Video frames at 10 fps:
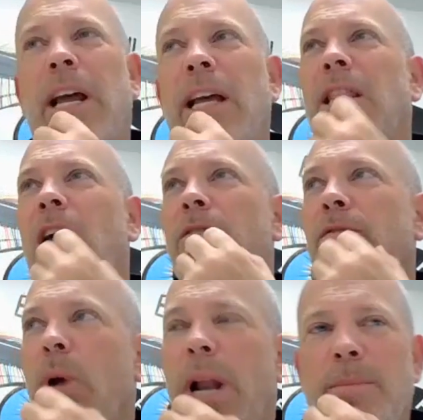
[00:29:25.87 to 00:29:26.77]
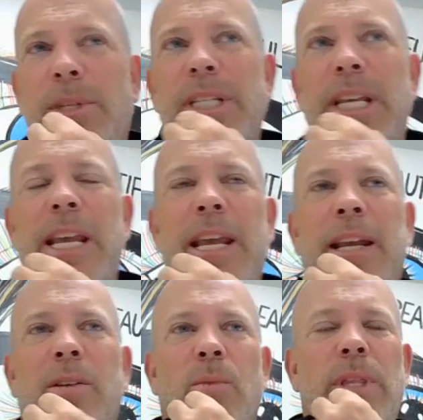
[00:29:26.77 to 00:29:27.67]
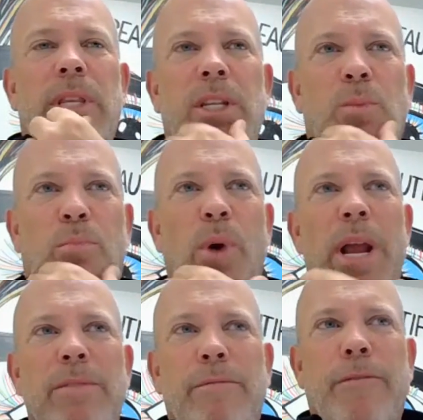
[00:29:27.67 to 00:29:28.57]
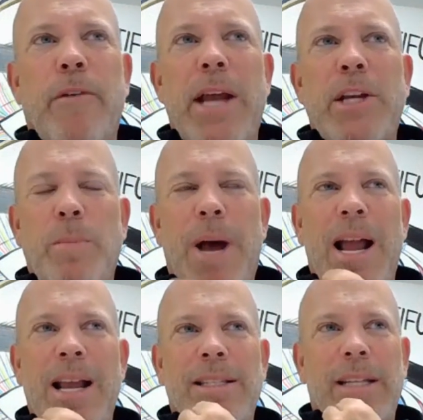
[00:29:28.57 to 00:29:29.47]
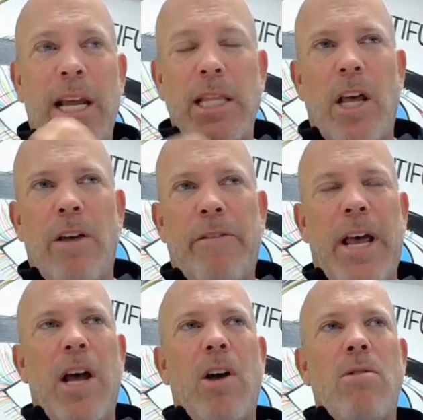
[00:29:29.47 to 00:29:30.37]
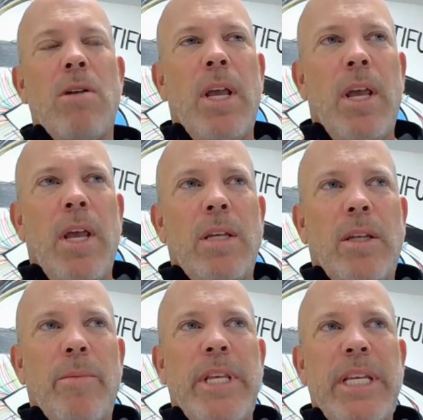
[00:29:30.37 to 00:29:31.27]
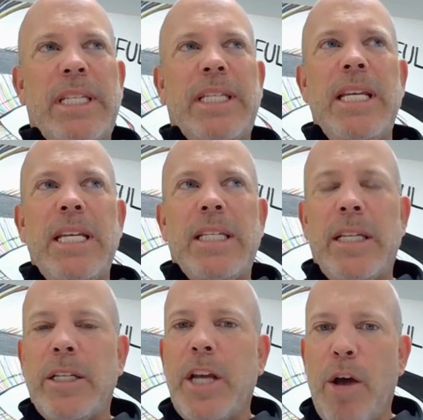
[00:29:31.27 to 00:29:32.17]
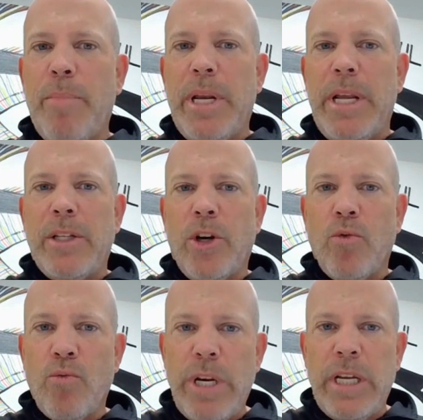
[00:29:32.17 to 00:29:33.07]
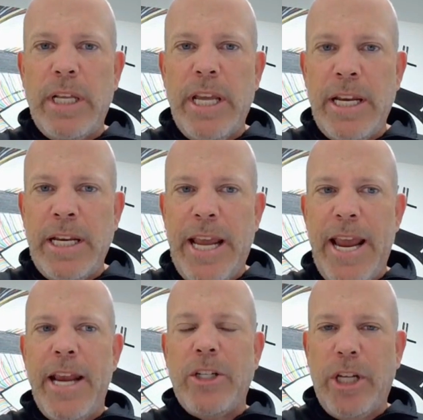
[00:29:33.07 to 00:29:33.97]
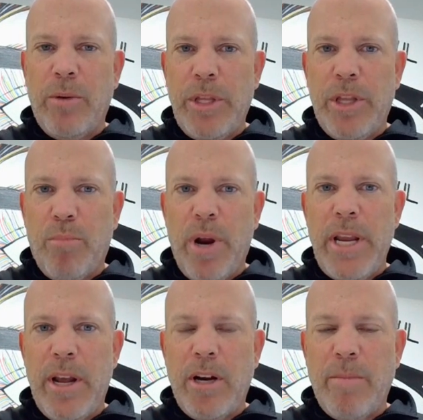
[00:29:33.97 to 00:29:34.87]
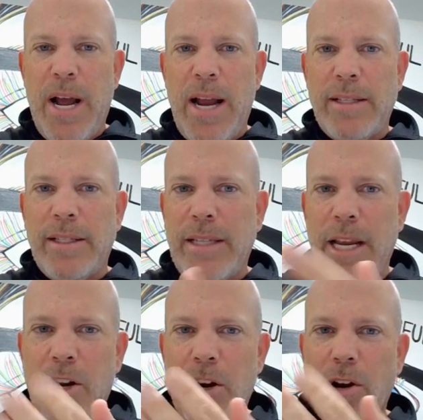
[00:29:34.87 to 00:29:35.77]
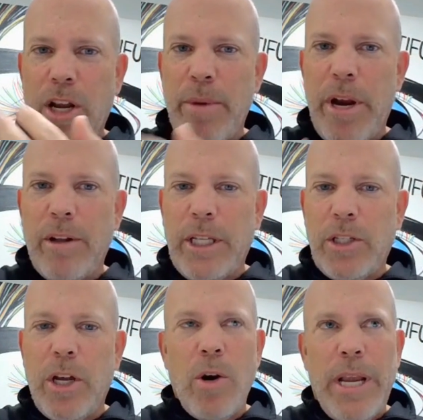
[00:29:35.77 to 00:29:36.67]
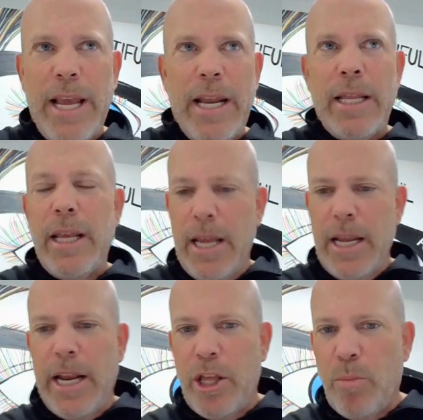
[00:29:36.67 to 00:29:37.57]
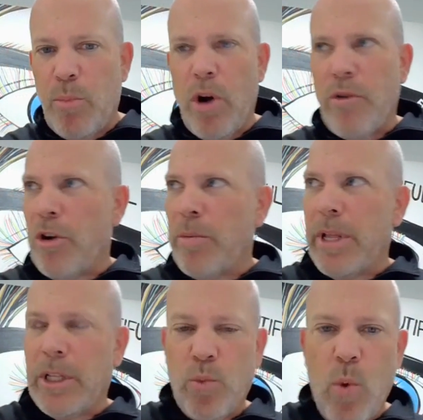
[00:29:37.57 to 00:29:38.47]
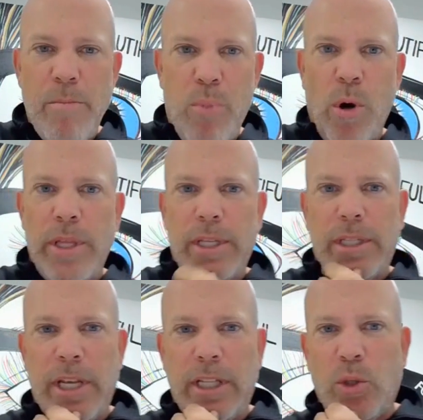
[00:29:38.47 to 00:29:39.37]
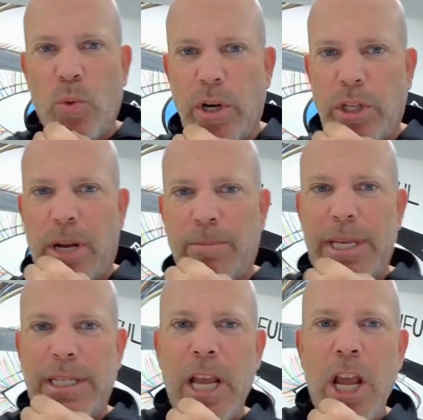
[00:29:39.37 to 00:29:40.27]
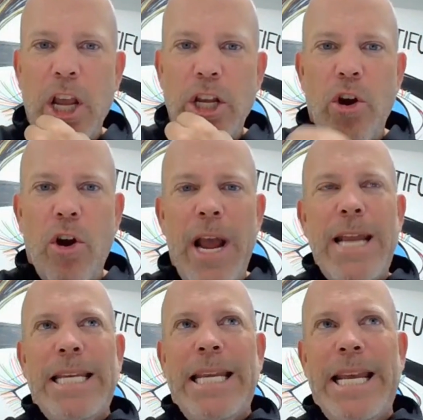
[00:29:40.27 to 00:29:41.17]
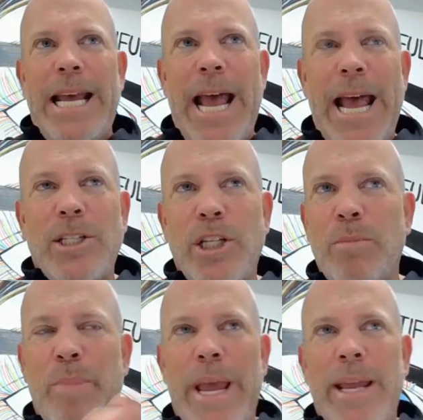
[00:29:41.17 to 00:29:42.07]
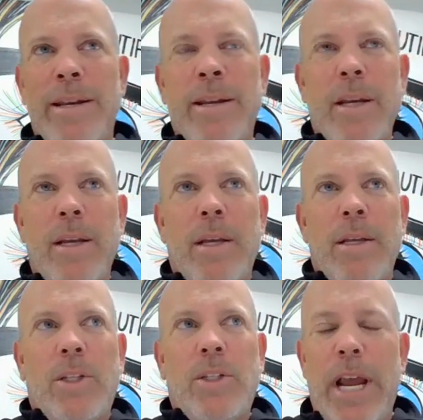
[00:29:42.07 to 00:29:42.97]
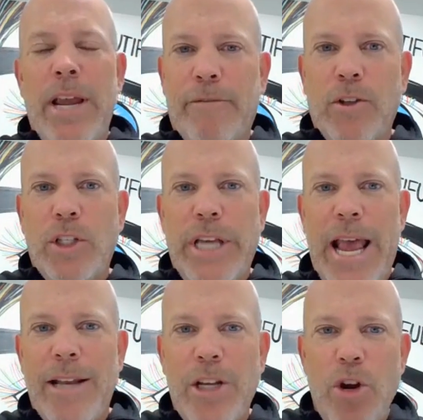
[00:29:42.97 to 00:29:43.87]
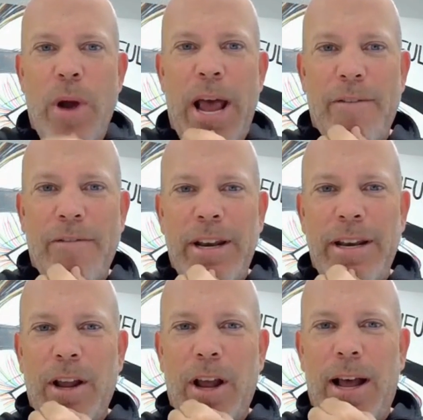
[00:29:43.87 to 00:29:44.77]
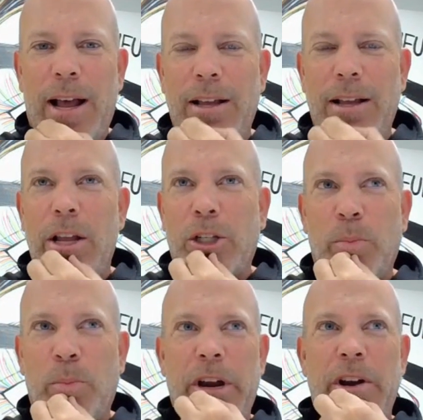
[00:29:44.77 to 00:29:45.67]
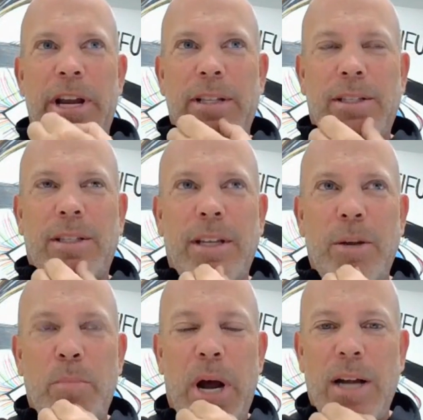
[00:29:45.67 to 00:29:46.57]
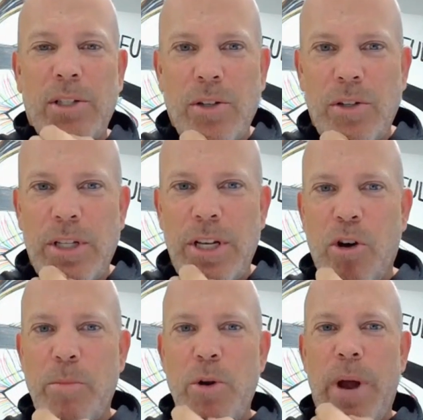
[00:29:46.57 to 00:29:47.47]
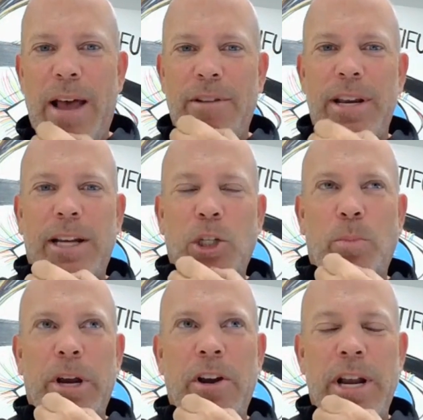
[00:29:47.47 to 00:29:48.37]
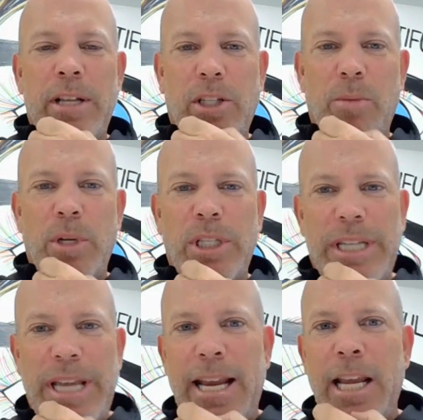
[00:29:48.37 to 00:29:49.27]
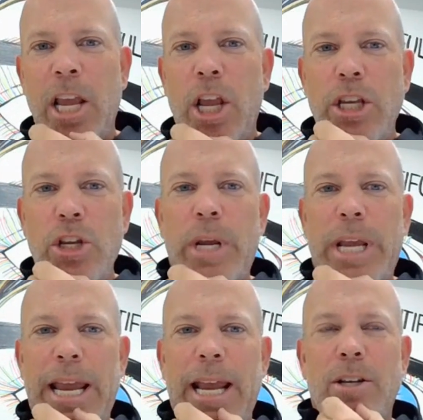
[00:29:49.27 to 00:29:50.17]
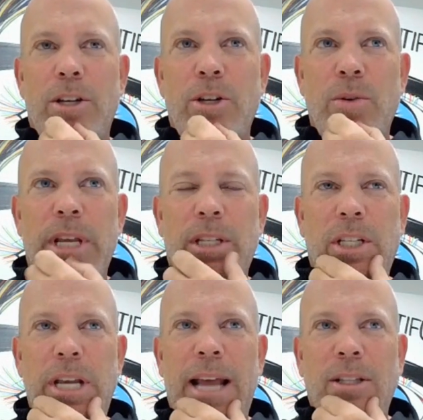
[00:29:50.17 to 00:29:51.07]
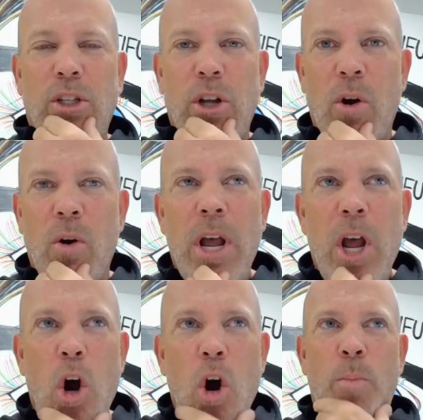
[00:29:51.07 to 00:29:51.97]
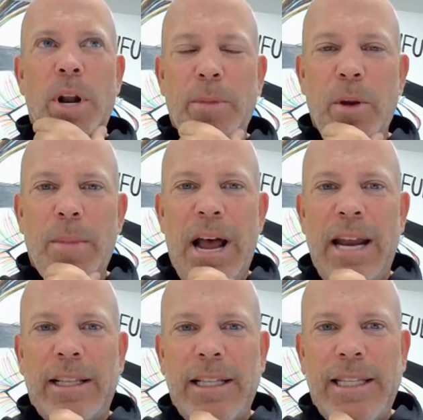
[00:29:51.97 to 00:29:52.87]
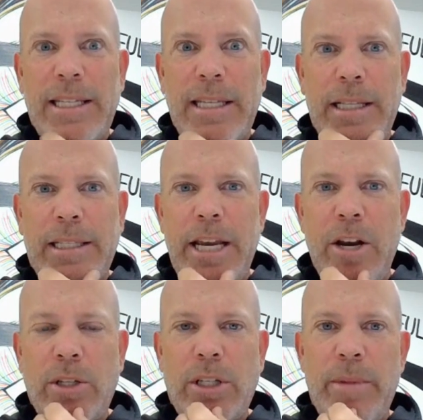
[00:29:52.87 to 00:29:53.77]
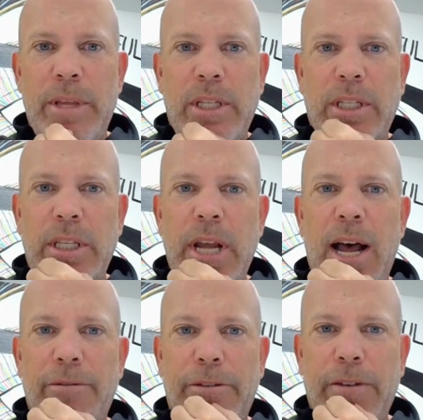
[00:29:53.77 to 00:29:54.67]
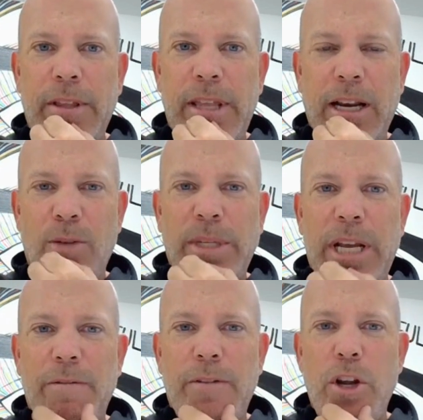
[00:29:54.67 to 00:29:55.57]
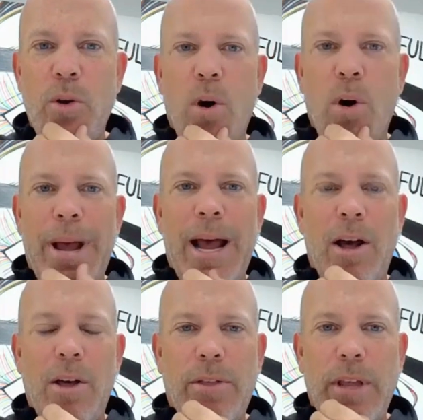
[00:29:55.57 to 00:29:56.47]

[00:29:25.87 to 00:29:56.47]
I love what I'm seeing with these bright, fresh minds. And I love how some of these seasoned companies are really engaging with the bright young minds and saying, no, come here, let's go. Get in the boardroom here. Let's whiteboard this thing. Let's workshop this. Your idea hasn't been stifled yet. You haven't experienced imposter syndrome. You haven't experienced someone saying you can't do this yet. So open up your mind and let's hear some of the stuff that comes out of your mouth.